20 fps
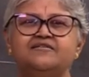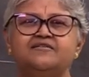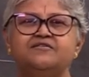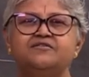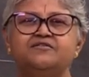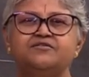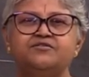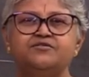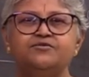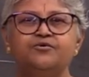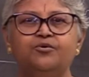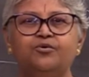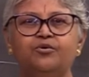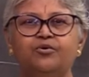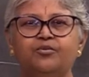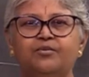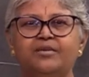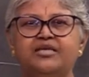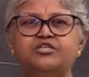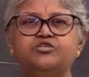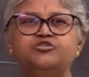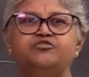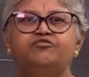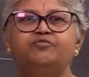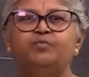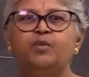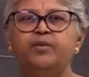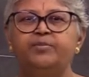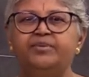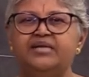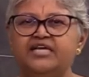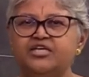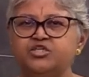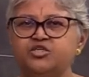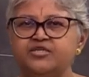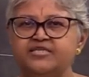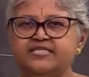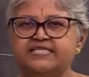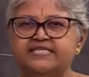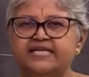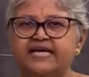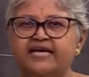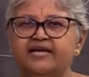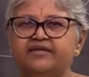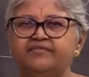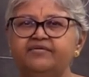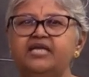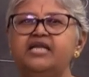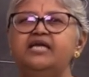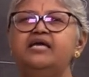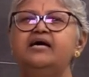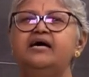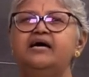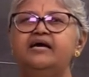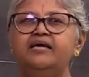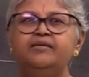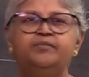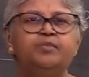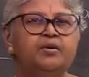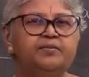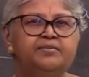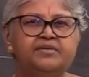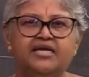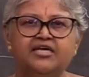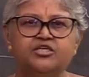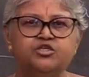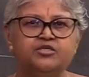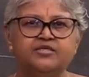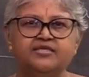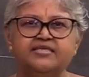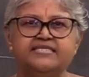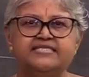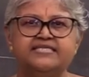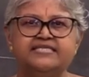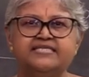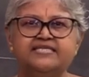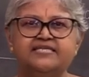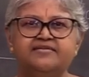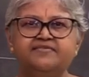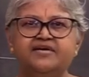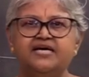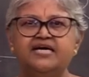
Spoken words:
So much of population is there, very high population, isn't it?